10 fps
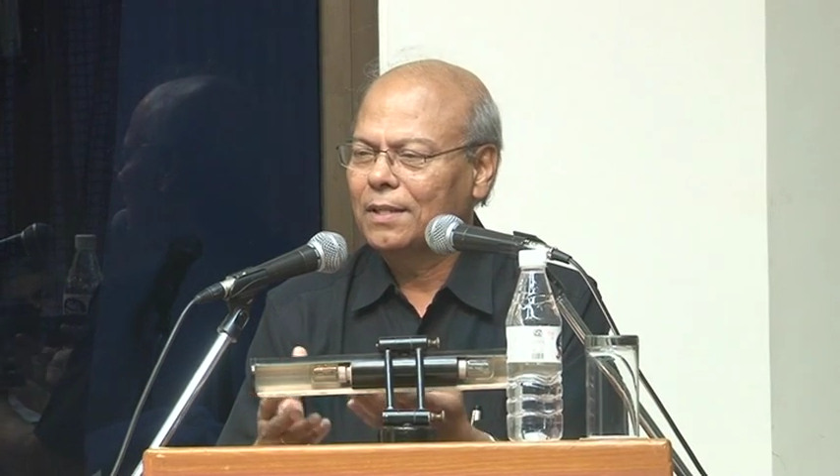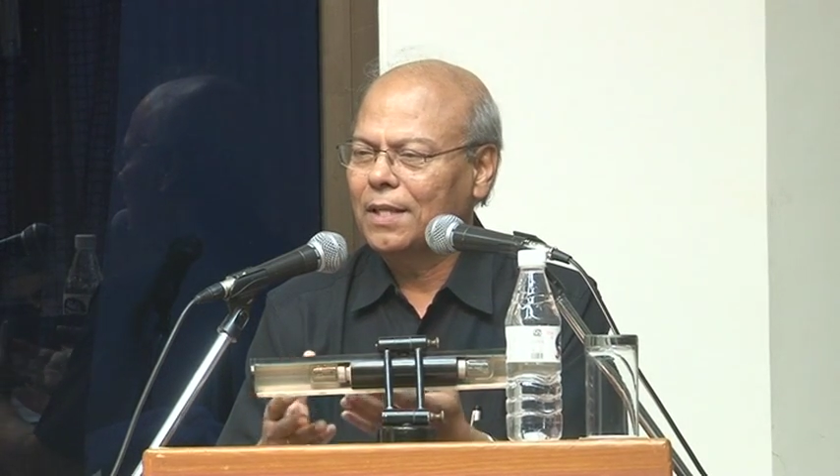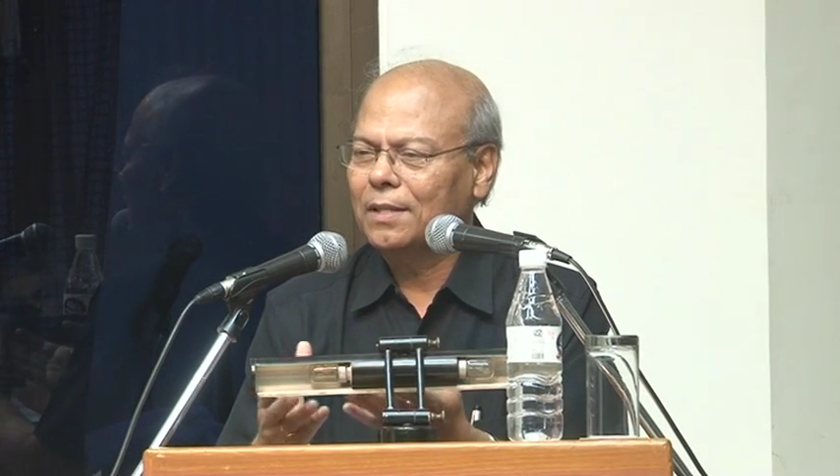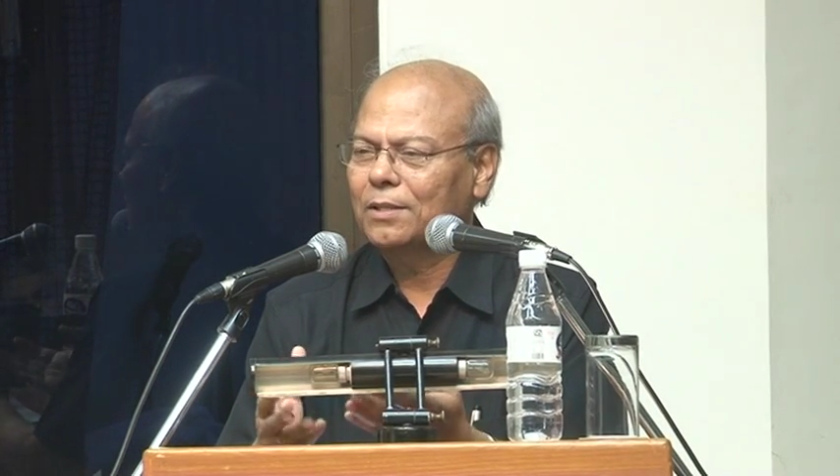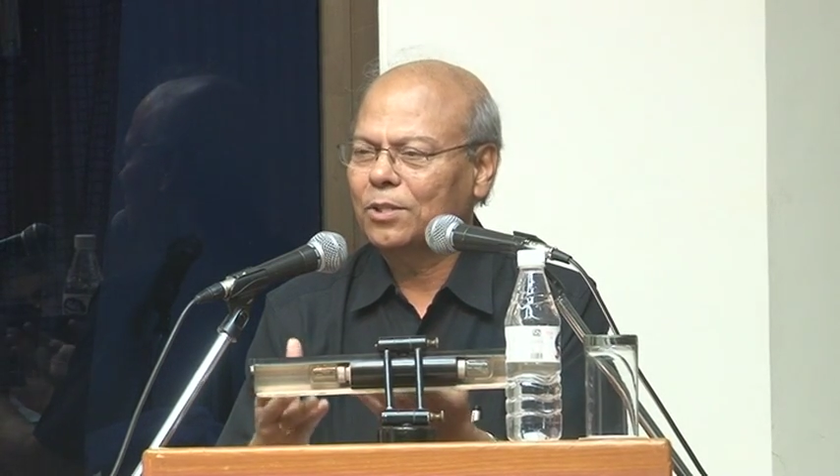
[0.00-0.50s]

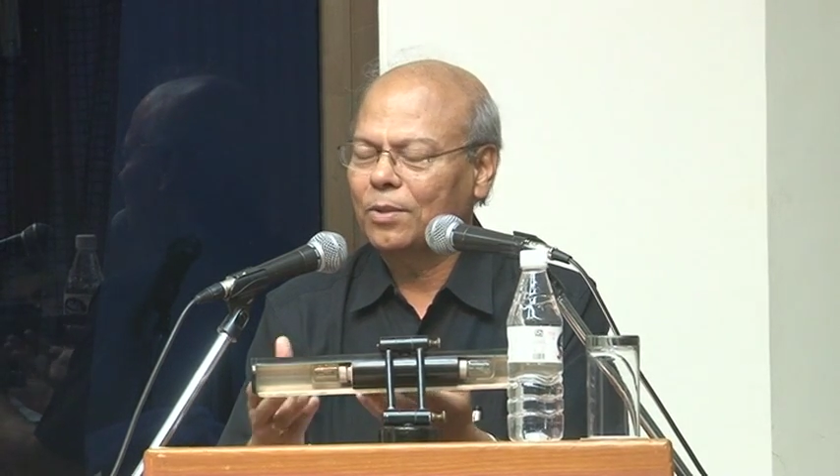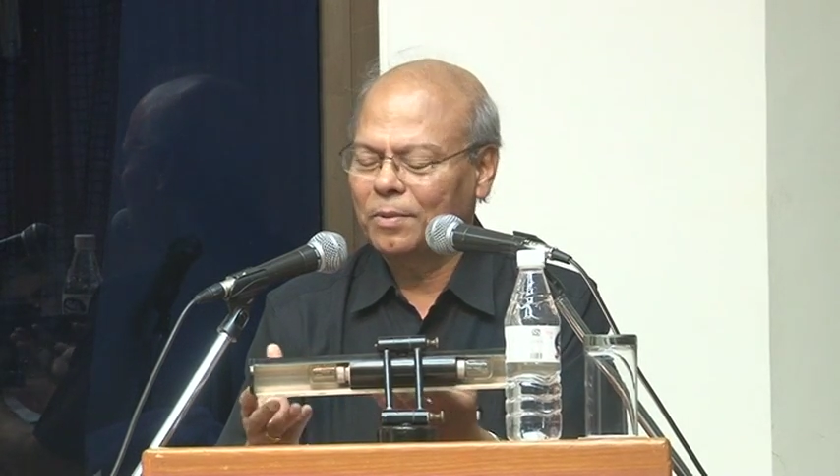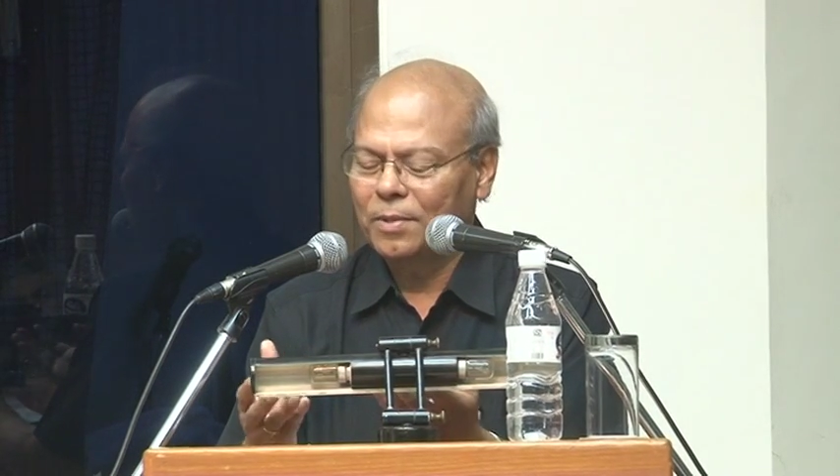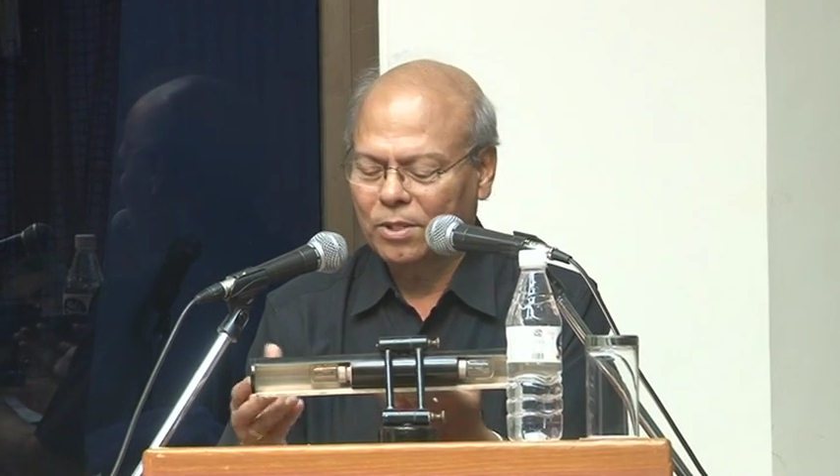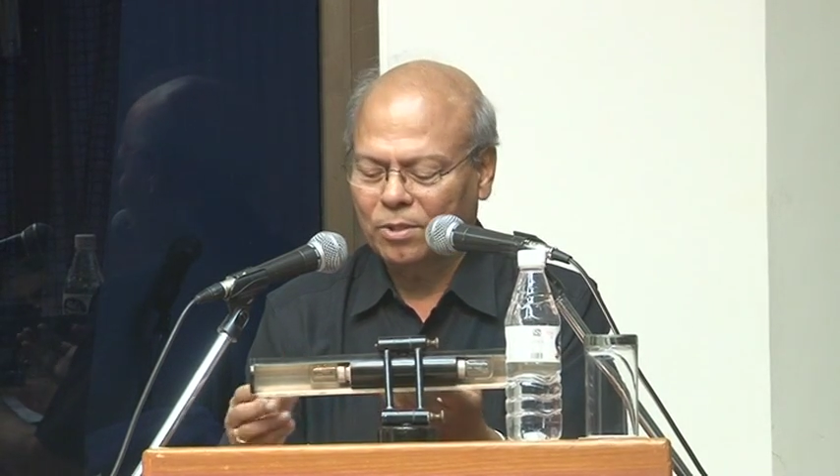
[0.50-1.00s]
that sort
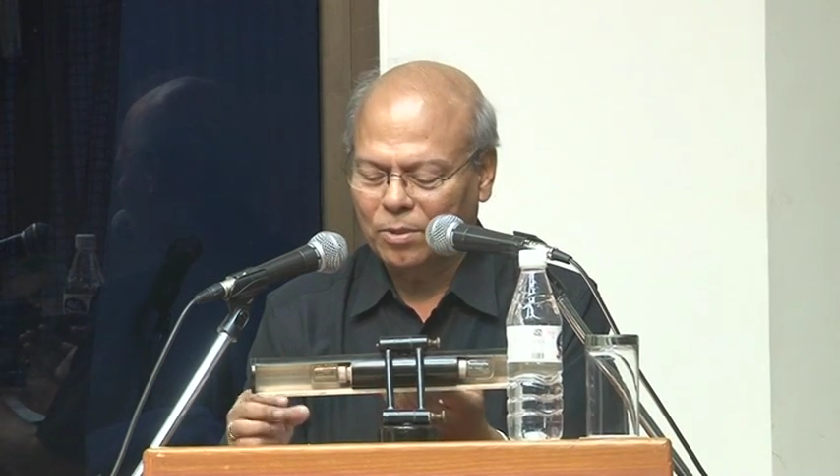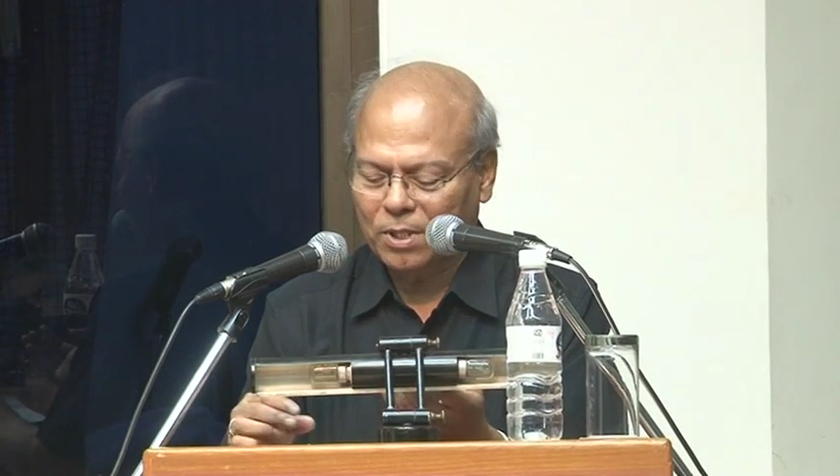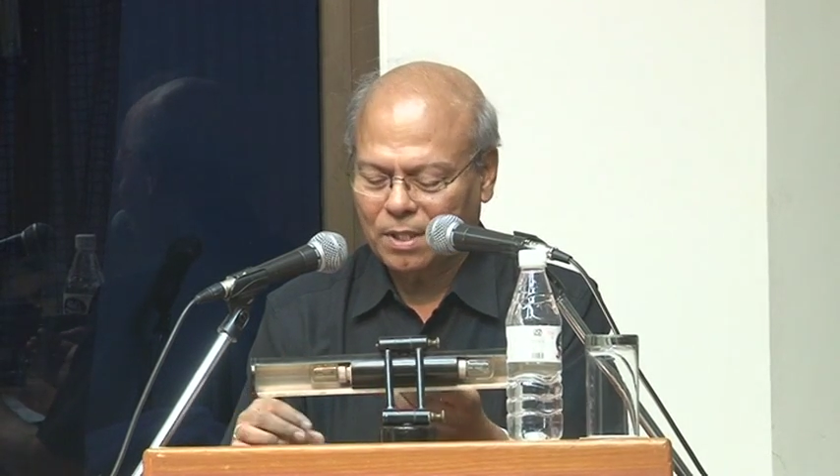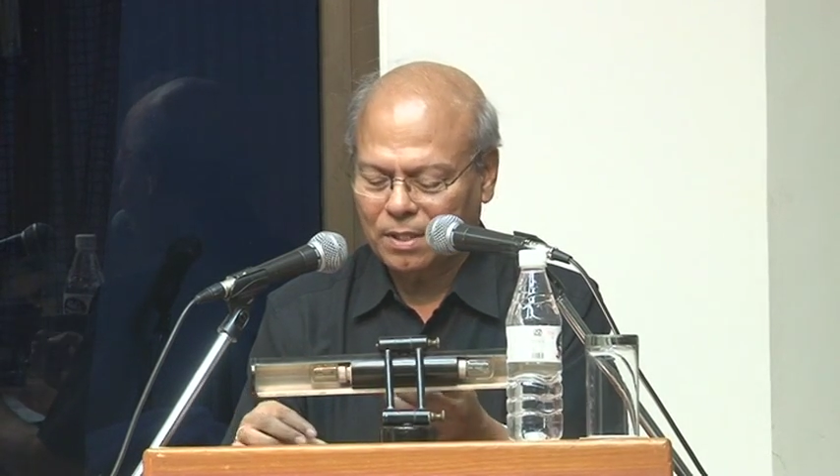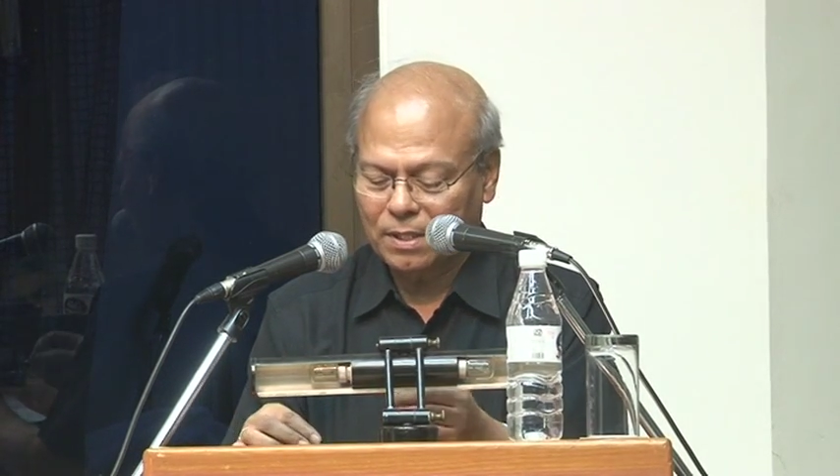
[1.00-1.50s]
of
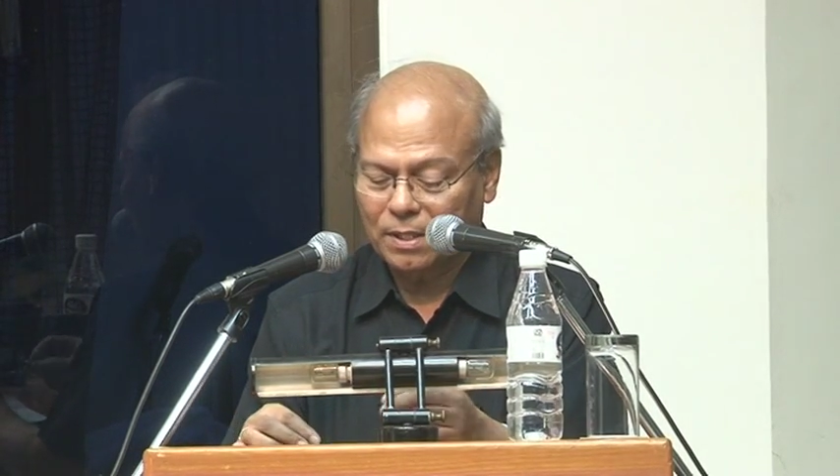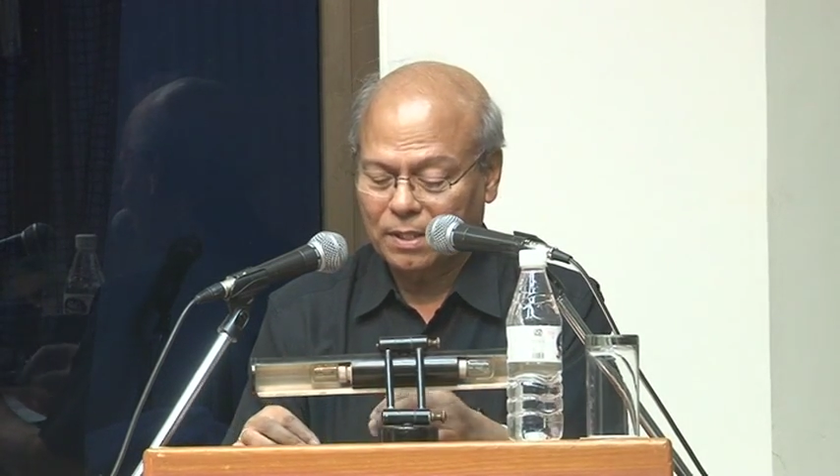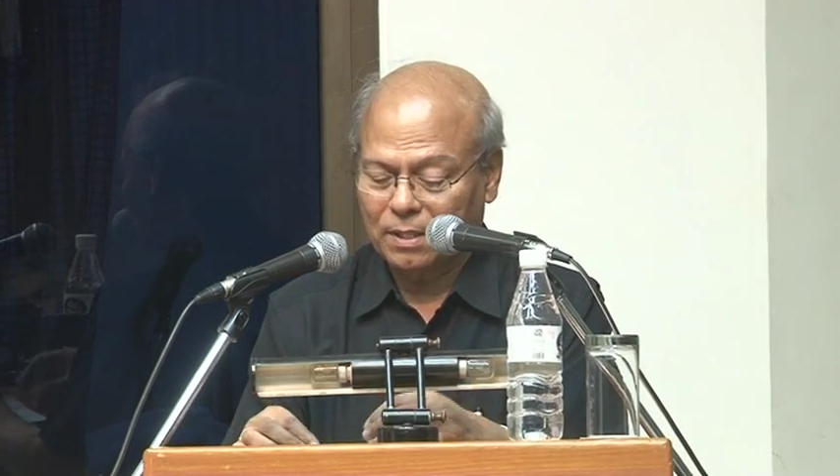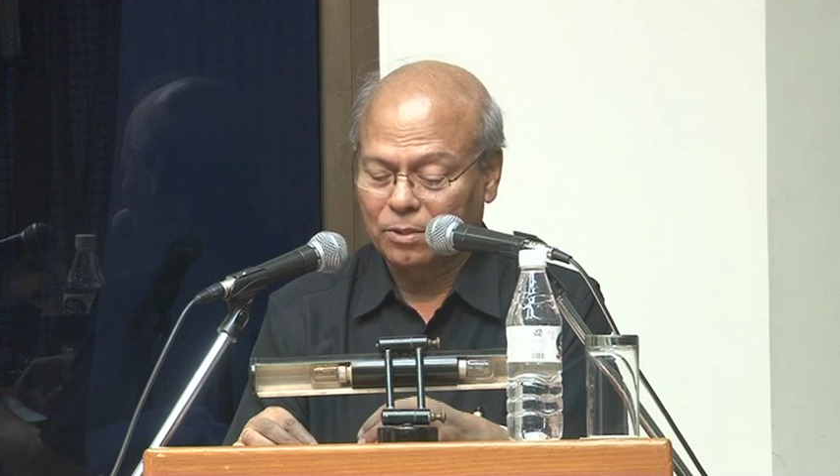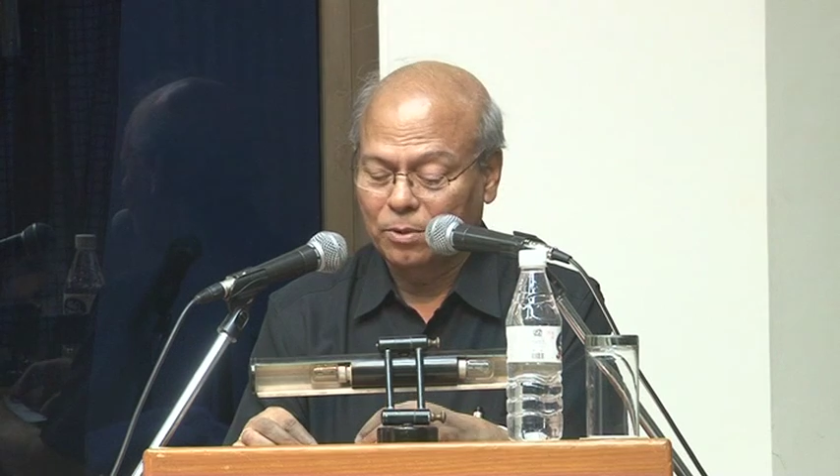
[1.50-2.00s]
institutions